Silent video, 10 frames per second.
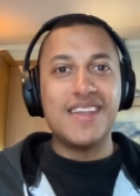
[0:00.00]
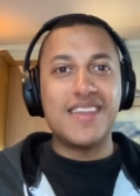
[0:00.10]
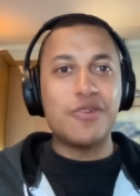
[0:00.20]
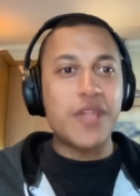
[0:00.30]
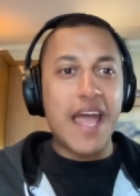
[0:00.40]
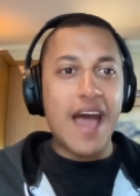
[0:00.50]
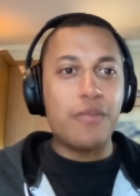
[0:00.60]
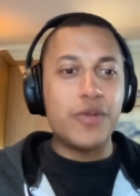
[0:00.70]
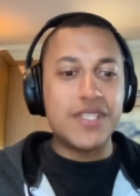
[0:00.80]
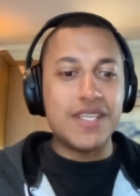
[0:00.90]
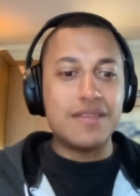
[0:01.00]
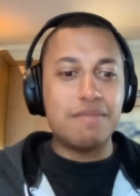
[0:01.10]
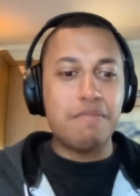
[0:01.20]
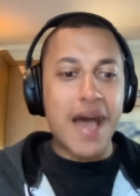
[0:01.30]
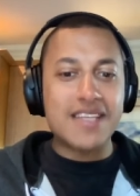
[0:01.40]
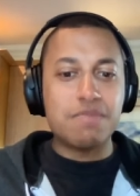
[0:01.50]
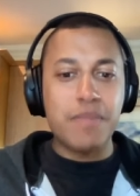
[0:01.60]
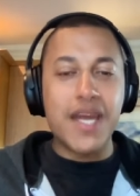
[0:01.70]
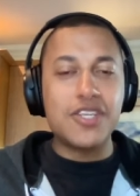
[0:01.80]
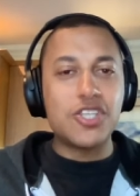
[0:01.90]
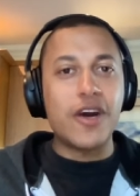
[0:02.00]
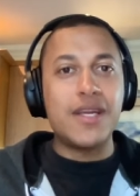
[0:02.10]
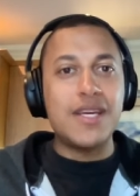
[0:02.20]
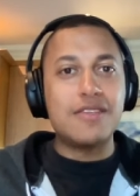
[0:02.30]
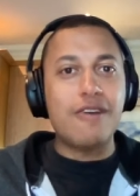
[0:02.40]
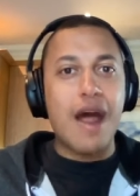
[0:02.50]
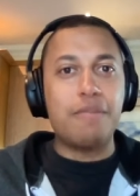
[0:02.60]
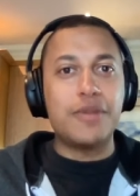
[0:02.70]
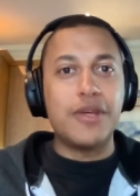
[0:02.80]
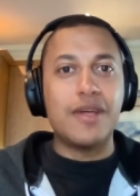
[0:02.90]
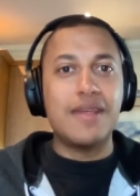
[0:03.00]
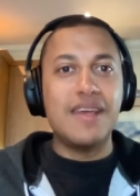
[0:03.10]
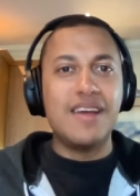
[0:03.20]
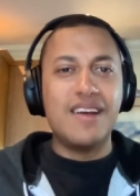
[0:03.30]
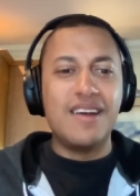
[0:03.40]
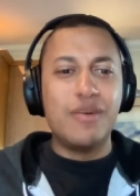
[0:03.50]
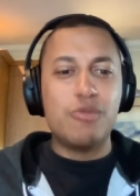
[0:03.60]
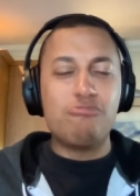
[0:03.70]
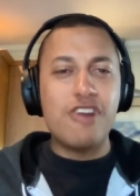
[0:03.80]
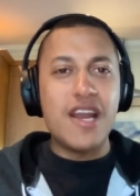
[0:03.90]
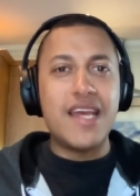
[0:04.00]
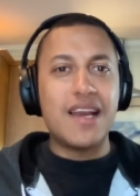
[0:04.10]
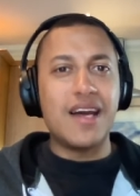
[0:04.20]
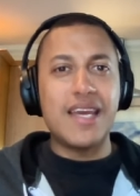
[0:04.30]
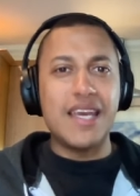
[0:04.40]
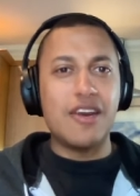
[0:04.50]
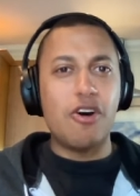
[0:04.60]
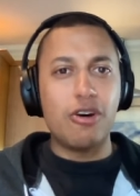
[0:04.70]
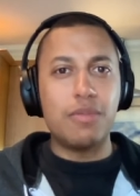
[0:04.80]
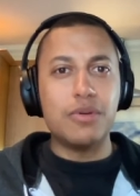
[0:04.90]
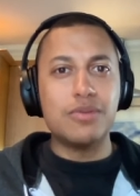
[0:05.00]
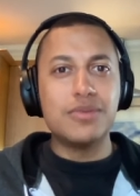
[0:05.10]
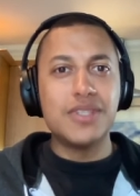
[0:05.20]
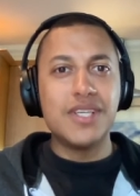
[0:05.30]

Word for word: That all they had was this mass made Chinese crap that were really clunky and horrible.